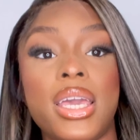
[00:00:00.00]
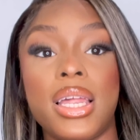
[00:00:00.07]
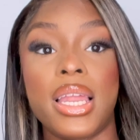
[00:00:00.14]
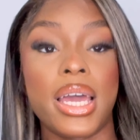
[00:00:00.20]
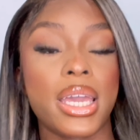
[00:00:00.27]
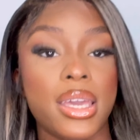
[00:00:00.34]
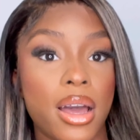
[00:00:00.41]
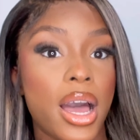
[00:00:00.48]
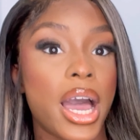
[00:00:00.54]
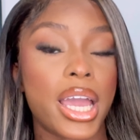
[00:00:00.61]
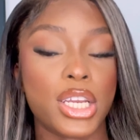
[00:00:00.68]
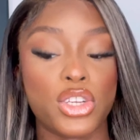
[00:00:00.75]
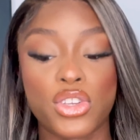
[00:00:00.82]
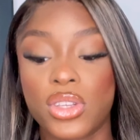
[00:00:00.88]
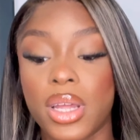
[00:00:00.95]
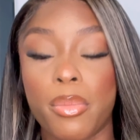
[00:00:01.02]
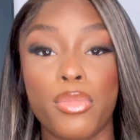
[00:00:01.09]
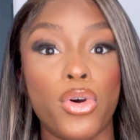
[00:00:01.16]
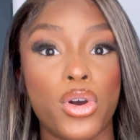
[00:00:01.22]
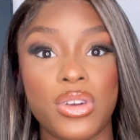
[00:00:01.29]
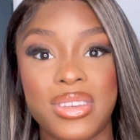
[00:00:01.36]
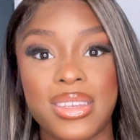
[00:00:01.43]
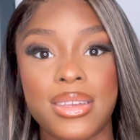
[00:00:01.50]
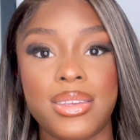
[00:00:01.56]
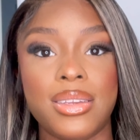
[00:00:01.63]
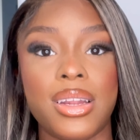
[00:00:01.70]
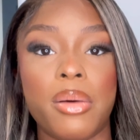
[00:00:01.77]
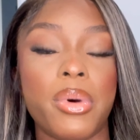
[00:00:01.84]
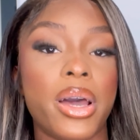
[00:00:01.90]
Like I'm not consistent, am I?